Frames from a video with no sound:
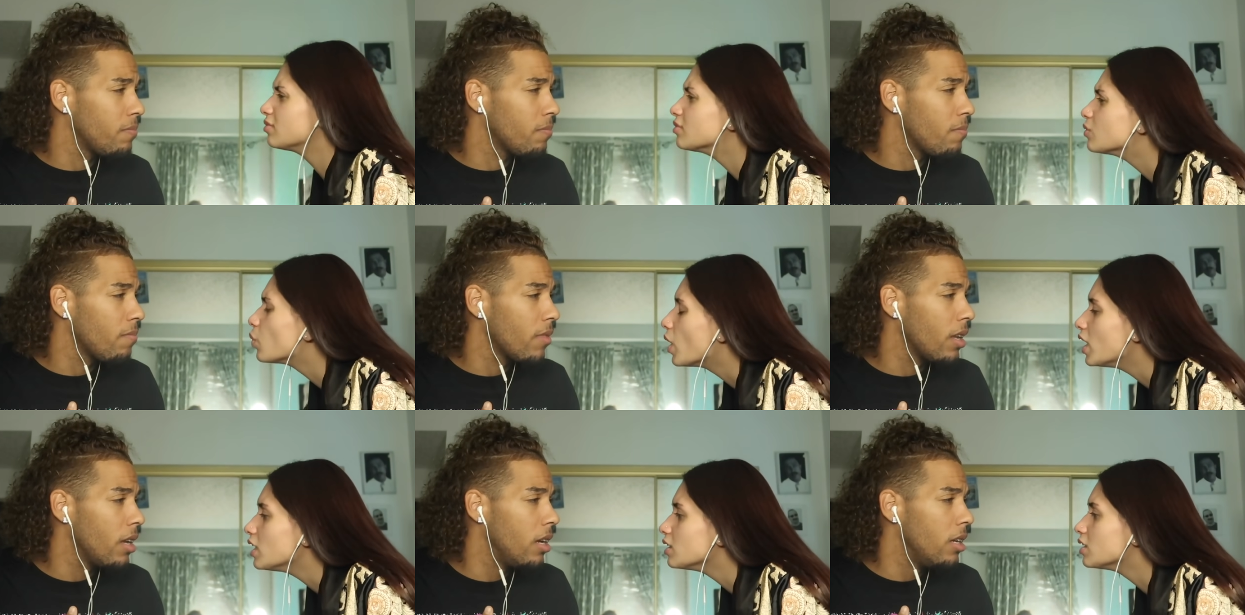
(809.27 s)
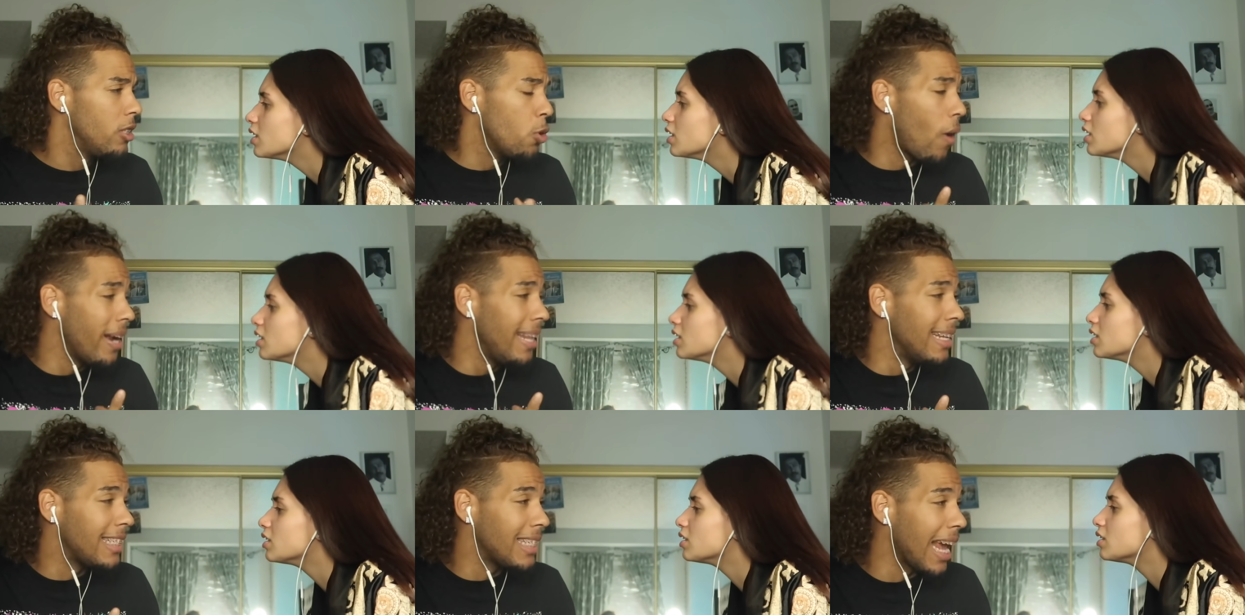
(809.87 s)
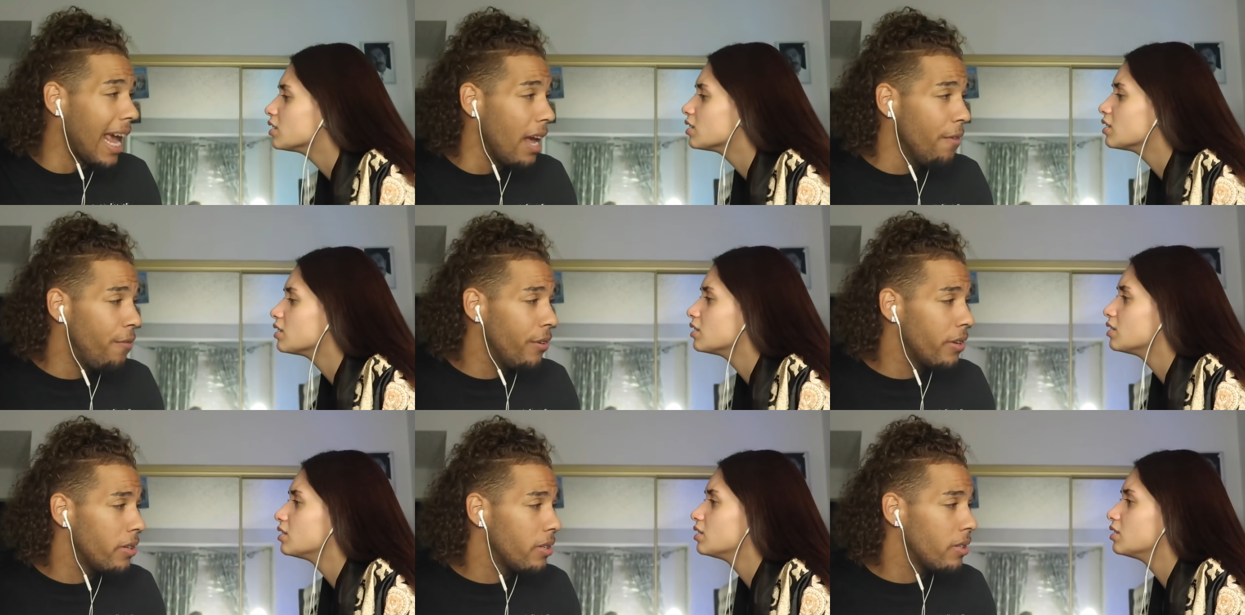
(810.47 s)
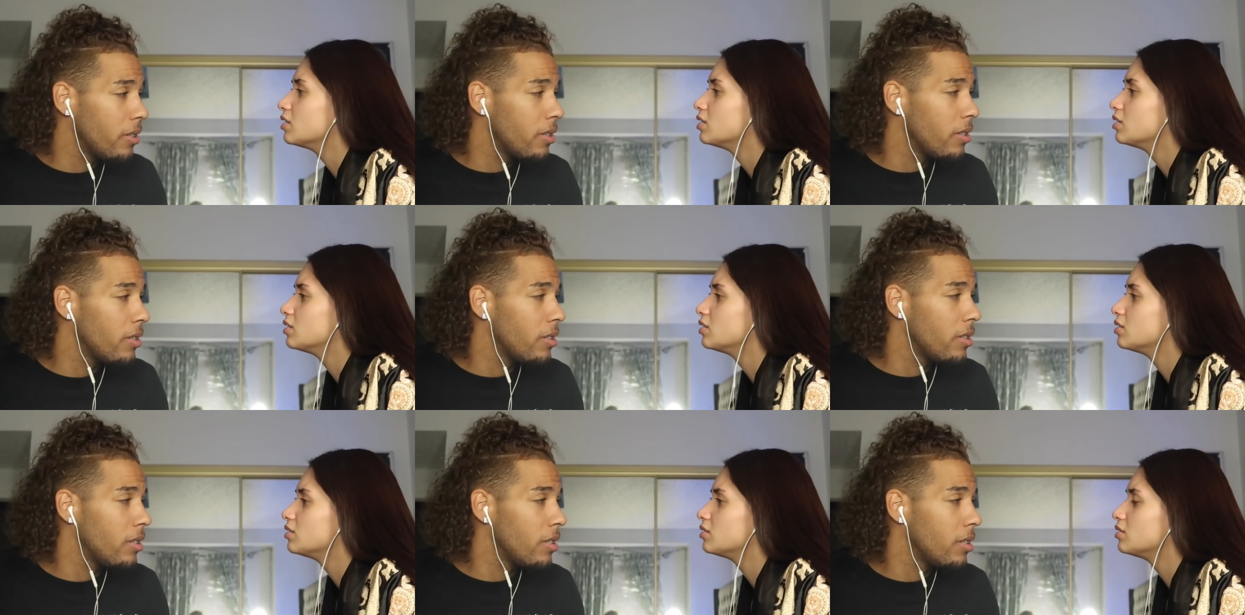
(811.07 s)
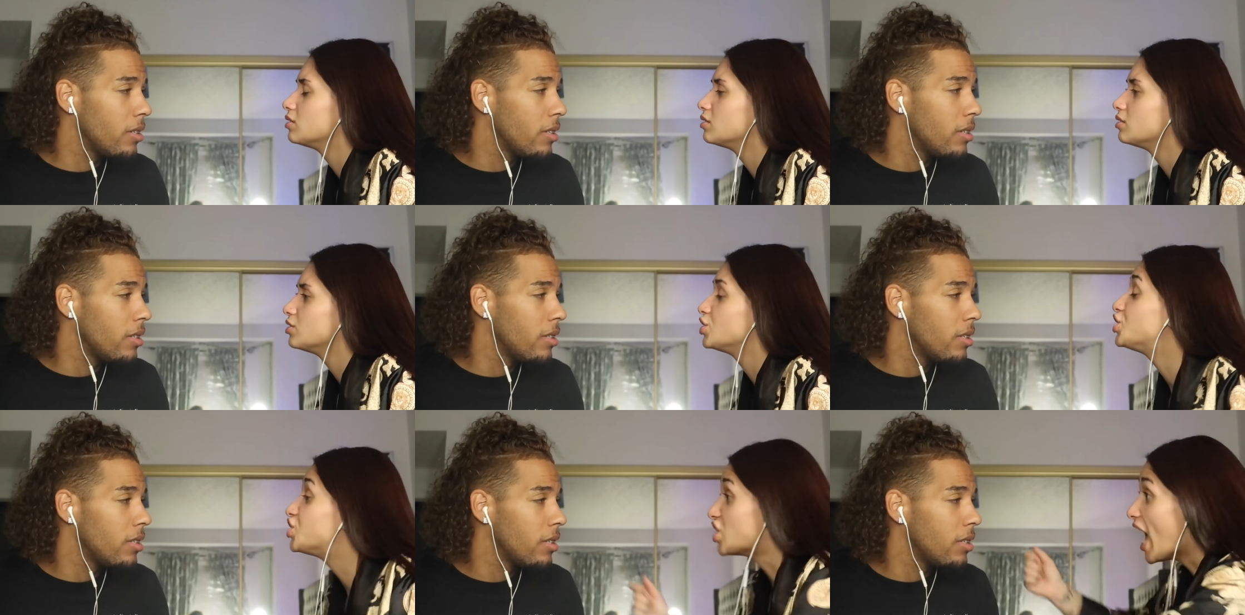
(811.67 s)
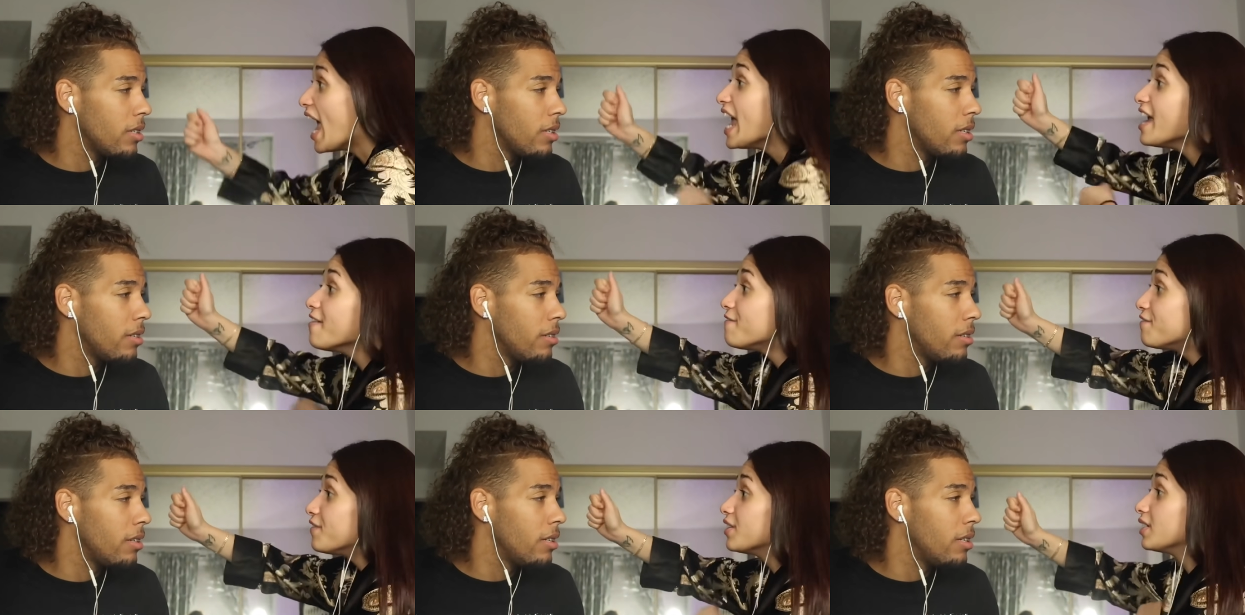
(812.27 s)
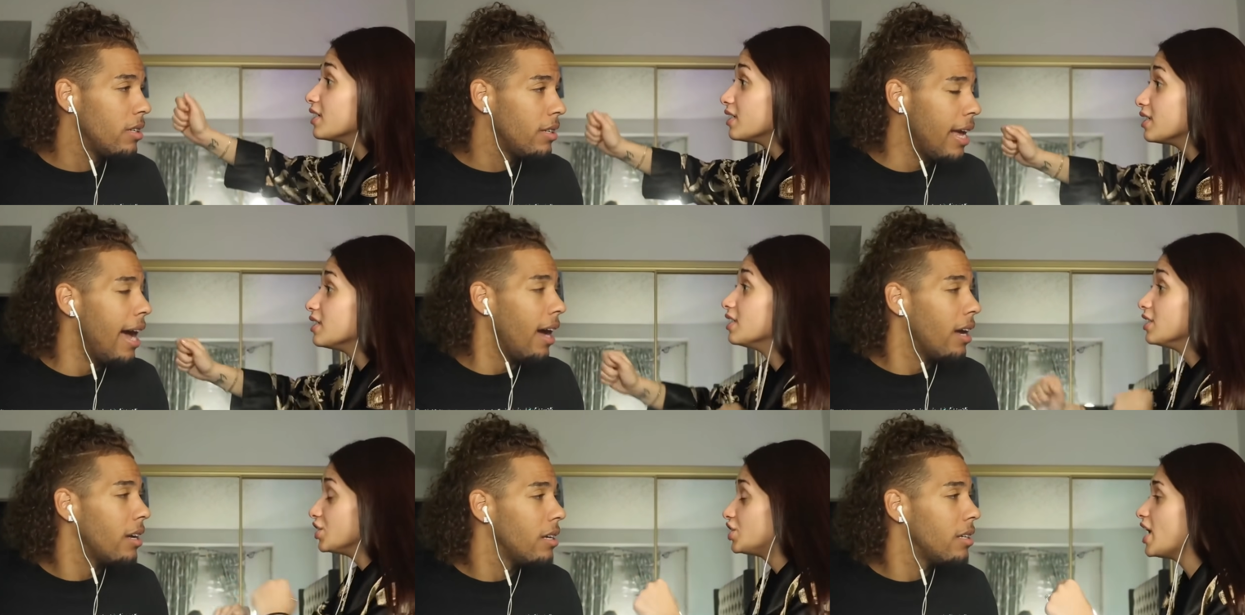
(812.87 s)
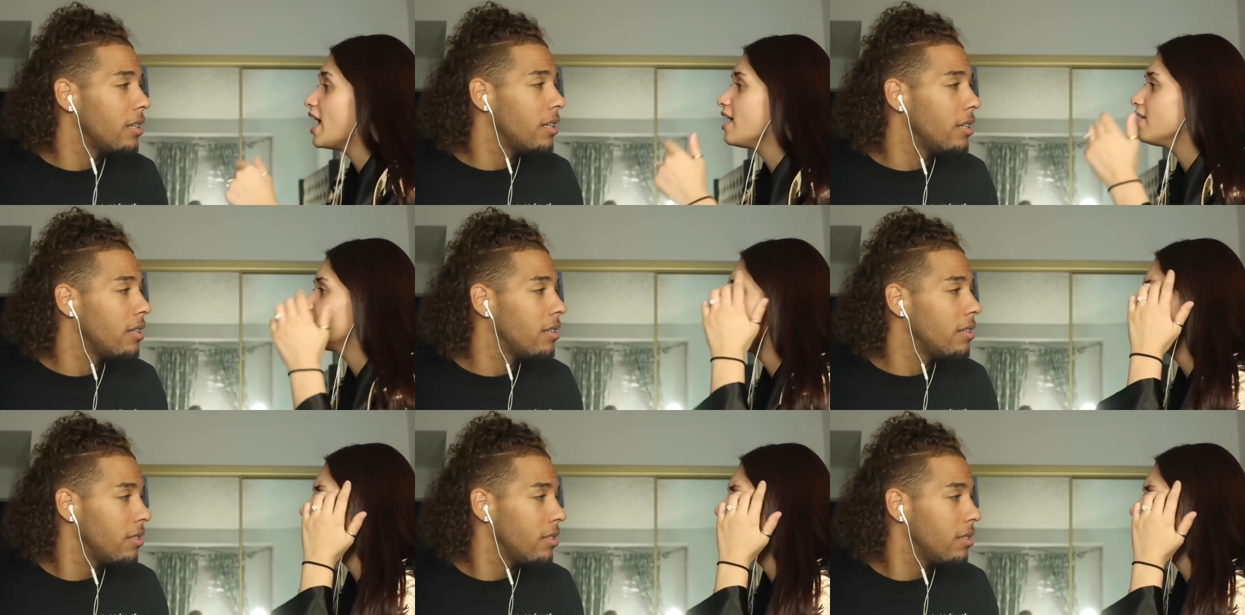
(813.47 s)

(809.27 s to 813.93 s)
Speaker 1: What?
Speaker 2: Do I need to shave?
Speaker 1: Shave?
Speaker 2: Yeah.
Speaker 1: Shave?